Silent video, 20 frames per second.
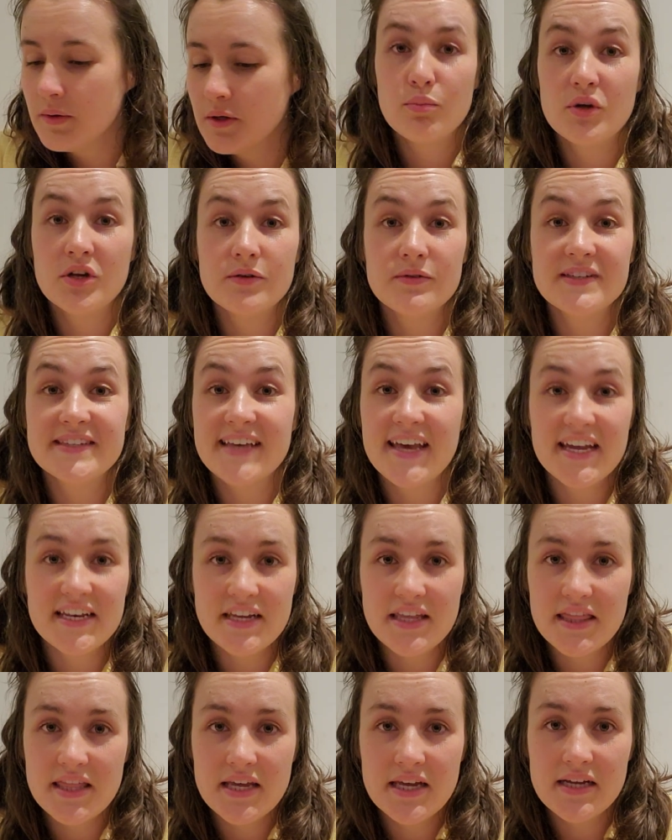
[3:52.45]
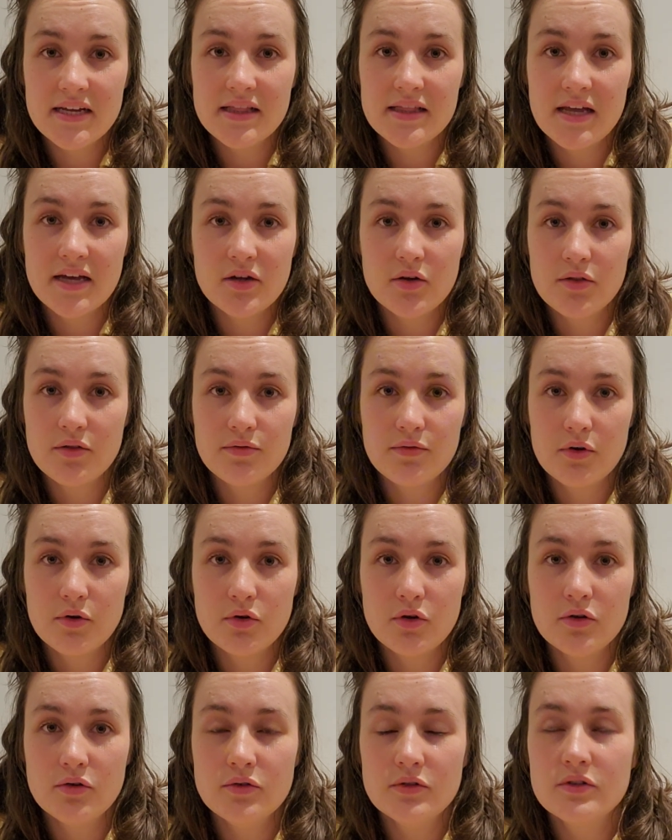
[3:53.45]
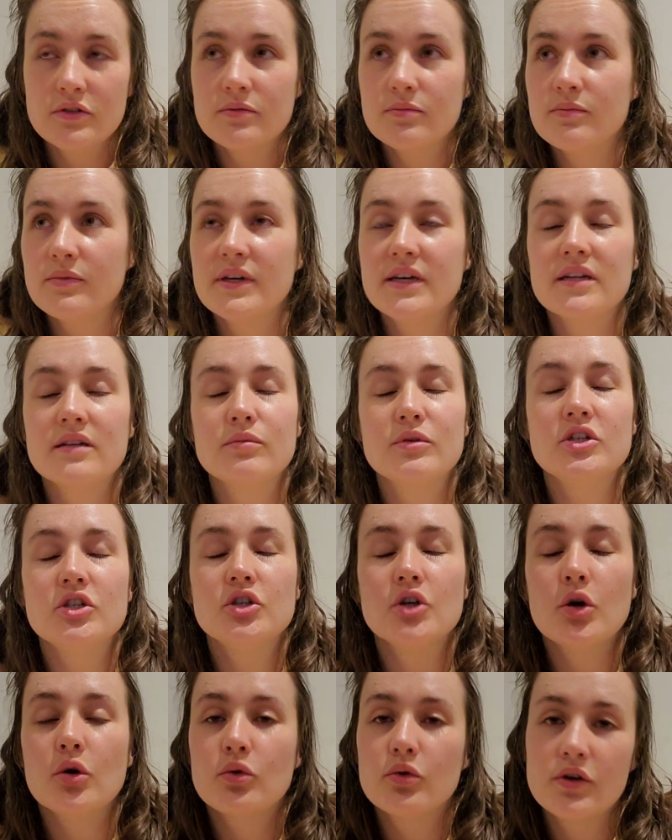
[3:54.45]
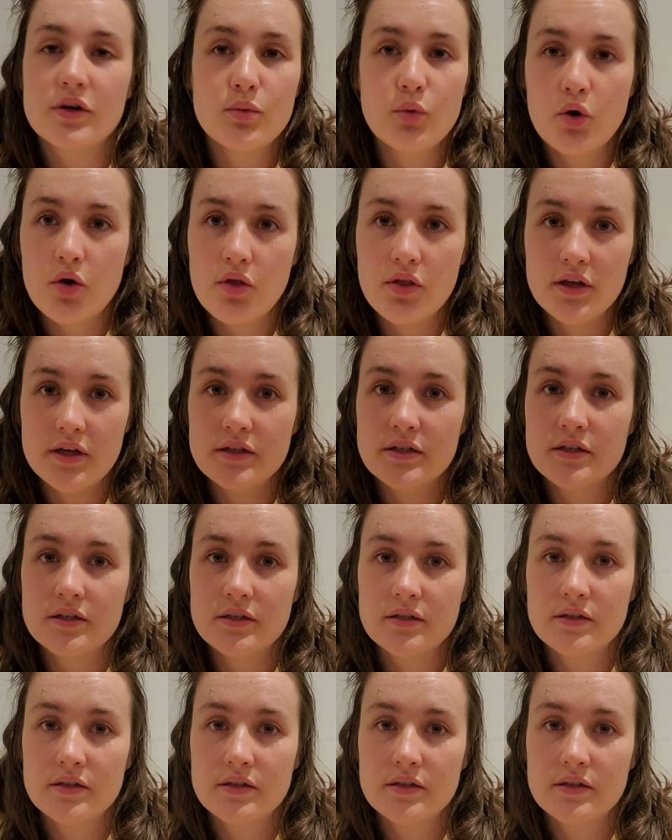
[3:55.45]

but if it's anything like on the photos, it'll be totally worth it.